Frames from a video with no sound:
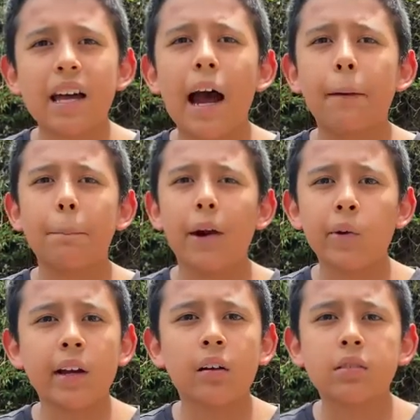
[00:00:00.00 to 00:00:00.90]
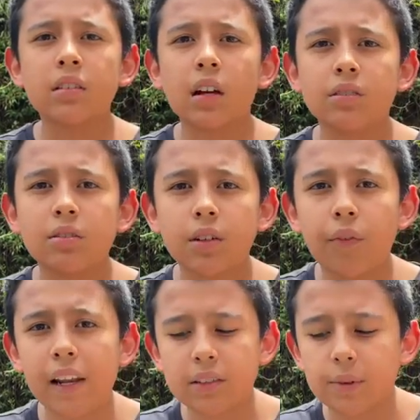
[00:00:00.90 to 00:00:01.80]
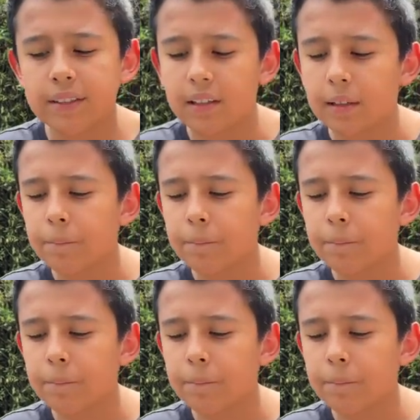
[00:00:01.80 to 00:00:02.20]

are very good conductors of electricity.